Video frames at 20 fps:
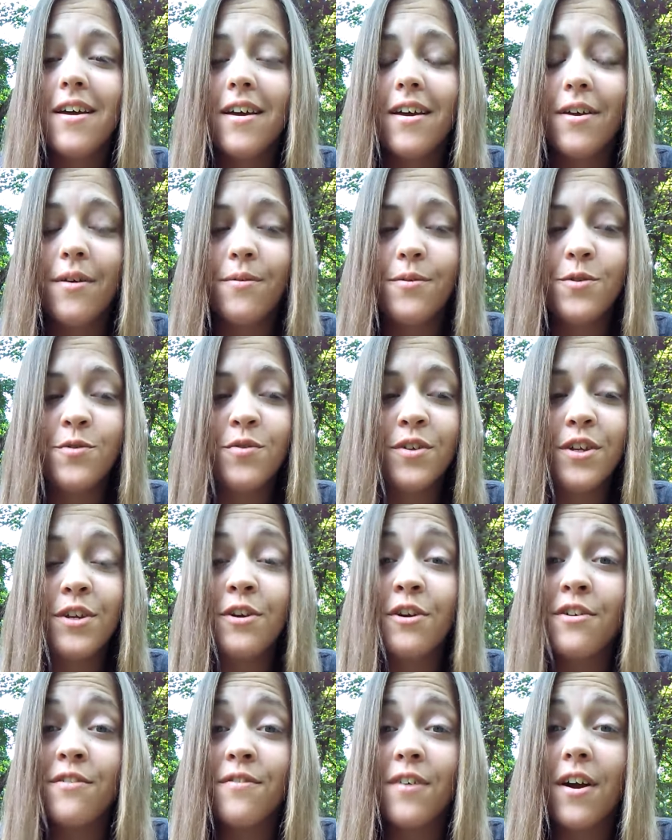It was really
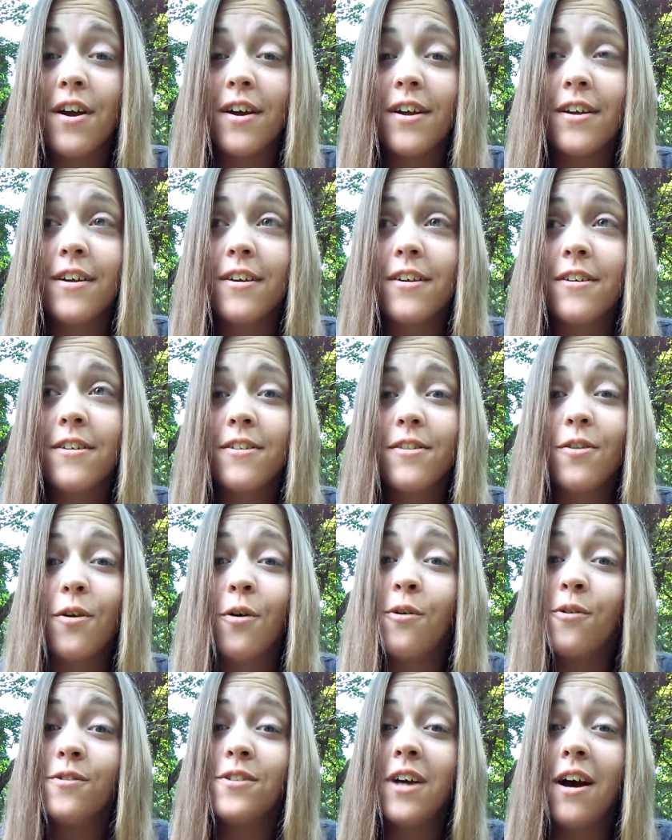nerve wracking the
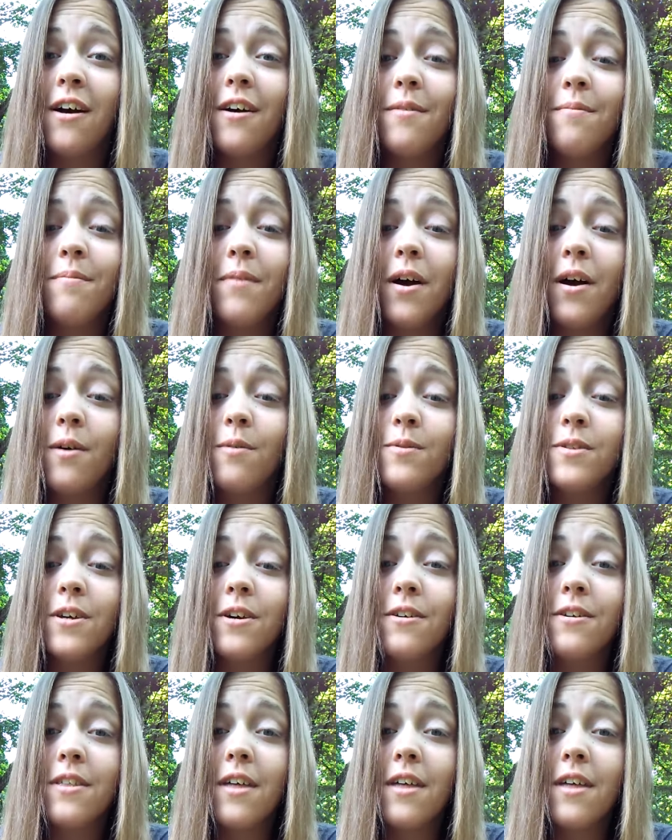whole time, I would tell you